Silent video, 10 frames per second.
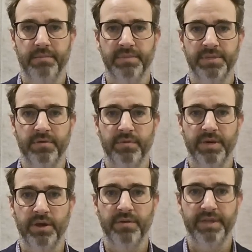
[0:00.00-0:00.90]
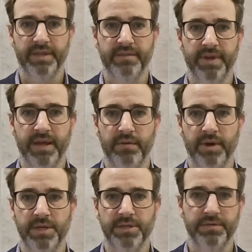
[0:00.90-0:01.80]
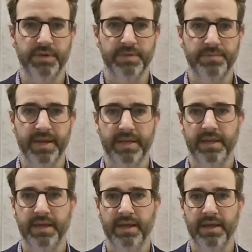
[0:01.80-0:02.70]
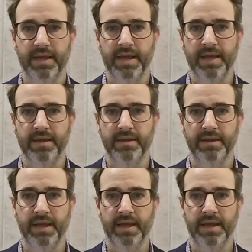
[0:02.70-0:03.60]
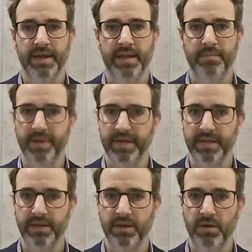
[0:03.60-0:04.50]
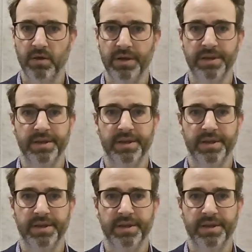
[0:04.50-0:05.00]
So we don't think the valuation of Westpac and NAB being in line,